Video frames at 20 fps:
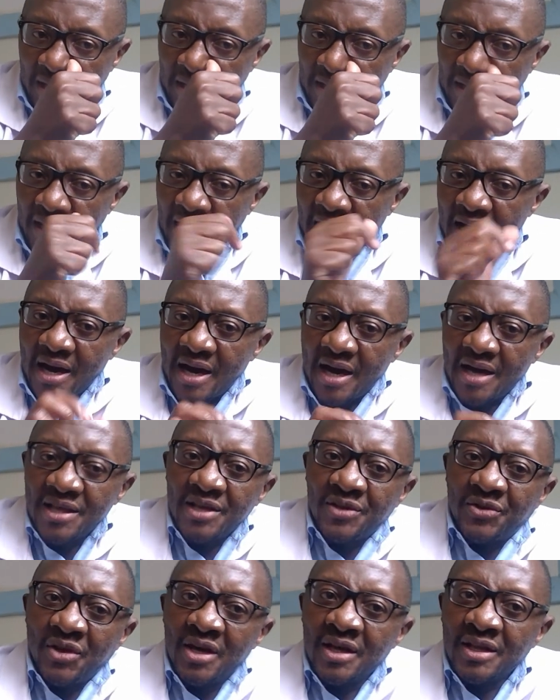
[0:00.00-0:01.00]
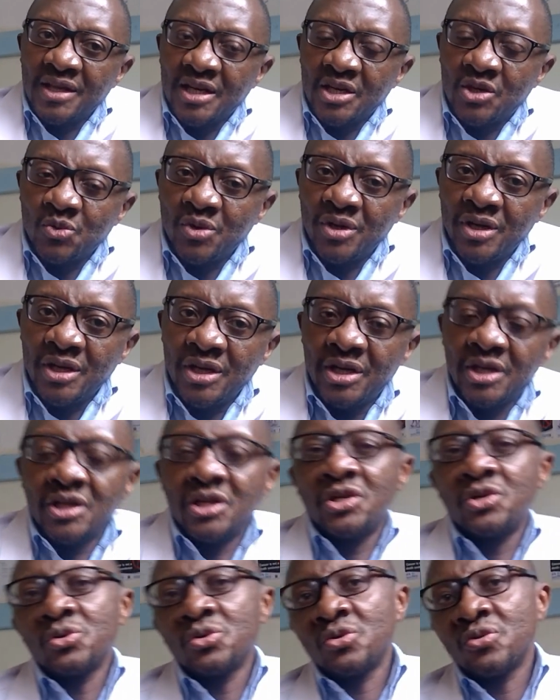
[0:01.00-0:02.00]
The other thing that we
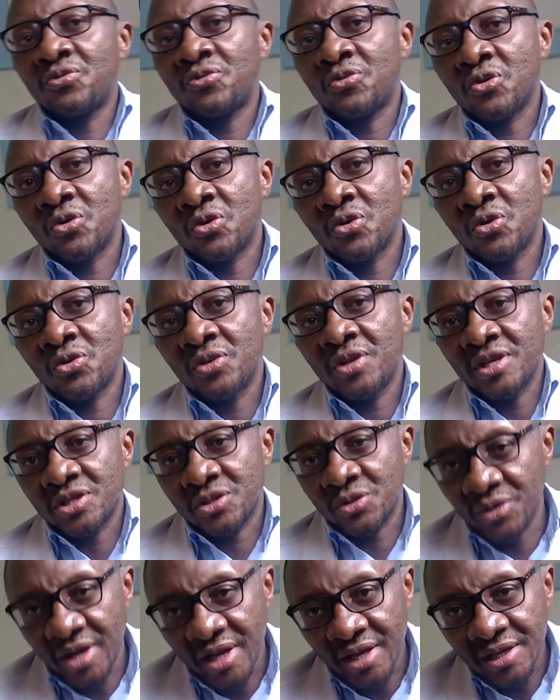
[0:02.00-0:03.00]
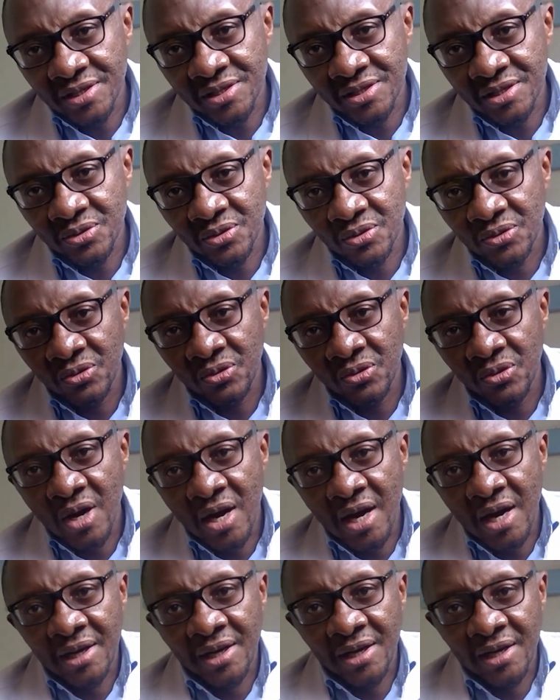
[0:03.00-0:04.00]
do for the students who
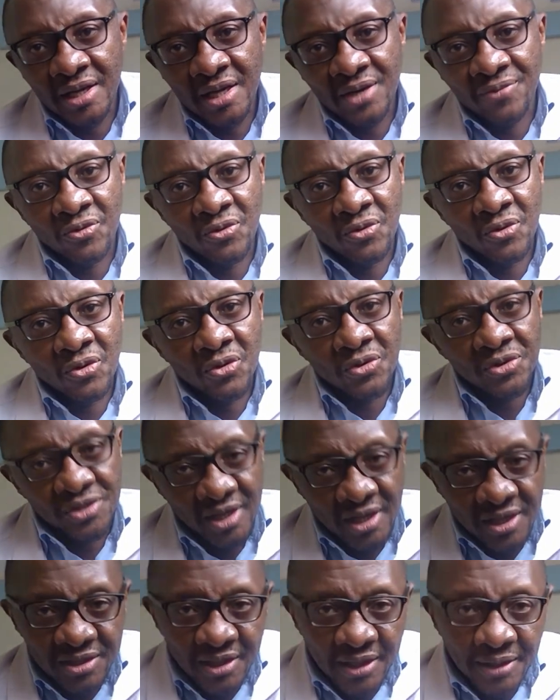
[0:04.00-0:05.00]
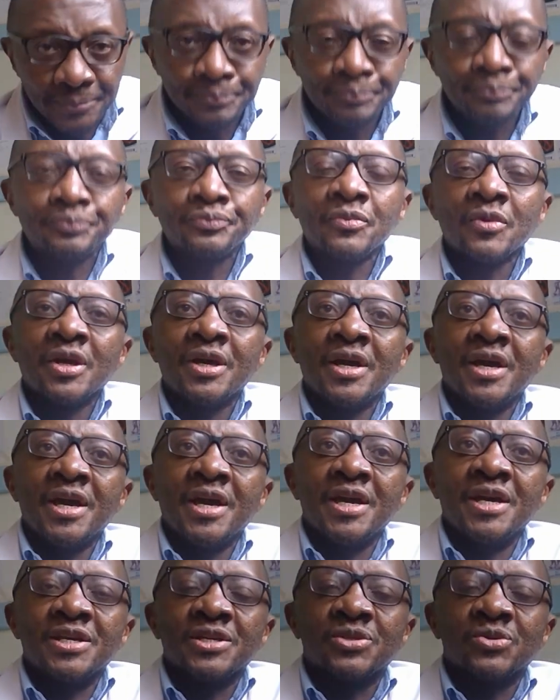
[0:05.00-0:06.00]
are here for COSEXA
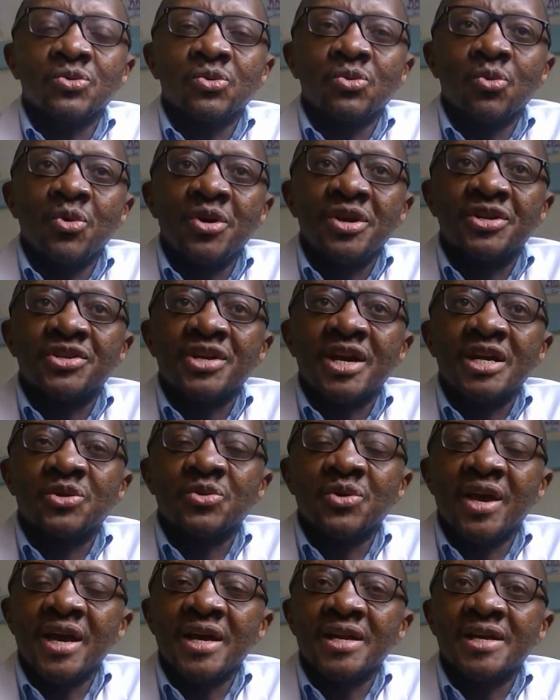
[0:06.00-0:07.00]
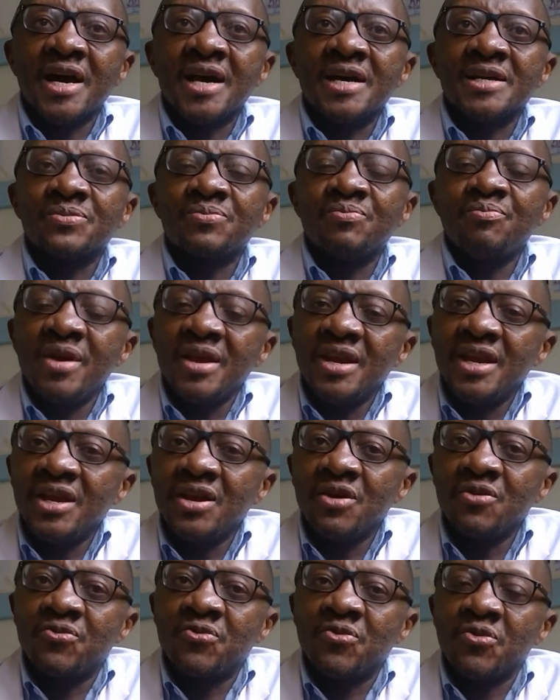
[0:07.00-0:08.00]
is we try to get as many
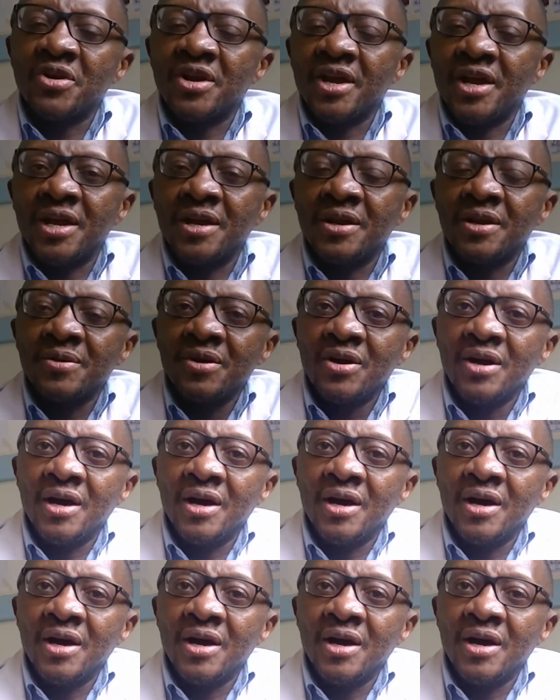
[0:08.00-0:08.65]
foreign